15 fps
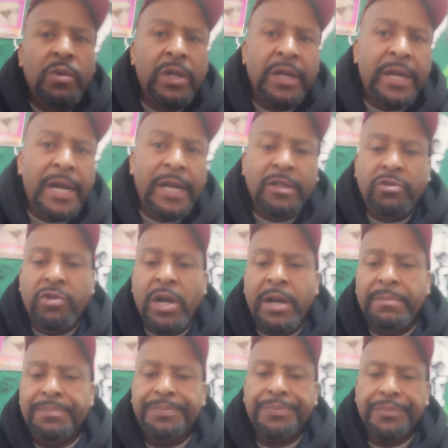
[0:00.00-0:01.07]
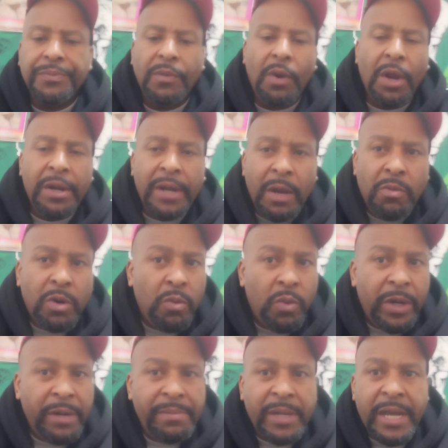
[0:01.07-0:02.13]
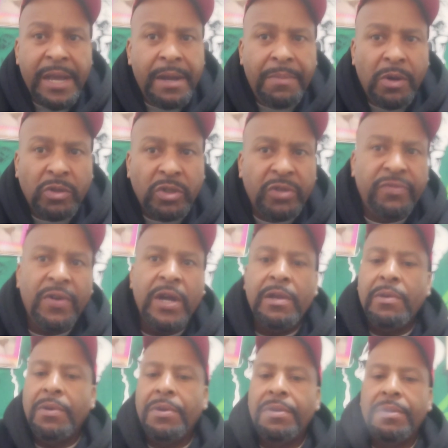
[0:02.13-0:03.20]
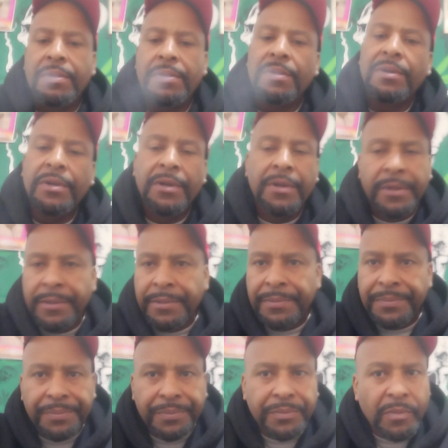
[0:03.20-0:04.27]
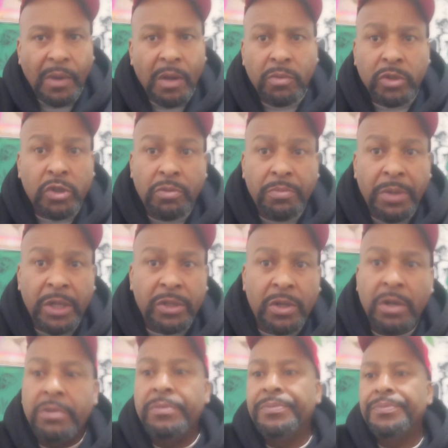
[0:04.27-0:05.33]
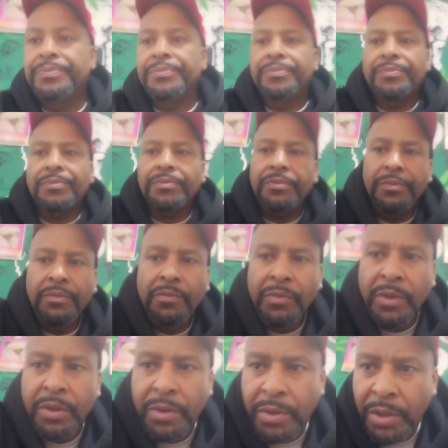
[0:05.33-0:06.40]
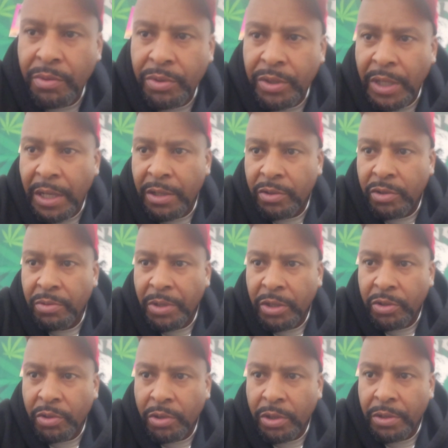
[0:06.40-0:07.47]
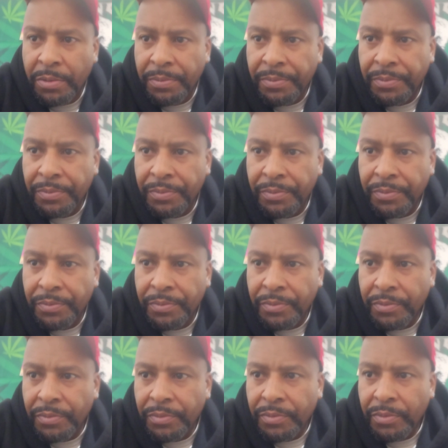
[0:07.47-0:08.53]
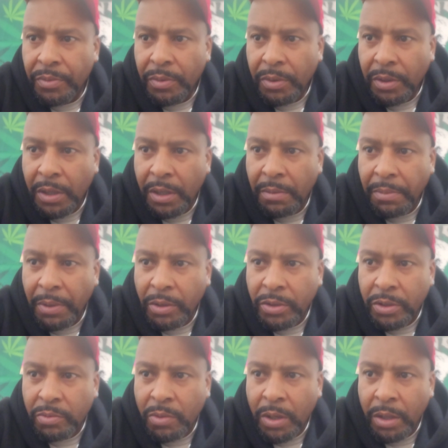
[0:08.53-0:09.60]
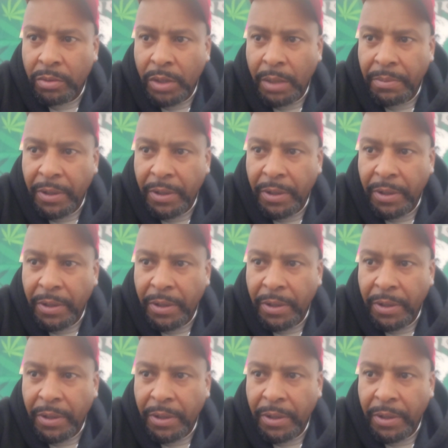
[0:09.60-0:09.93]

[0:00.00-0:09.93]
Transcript: he wouldn't have got dropped, that would have won him the Kambosos fight. It was too much though. He was down too much early. Kambosos wound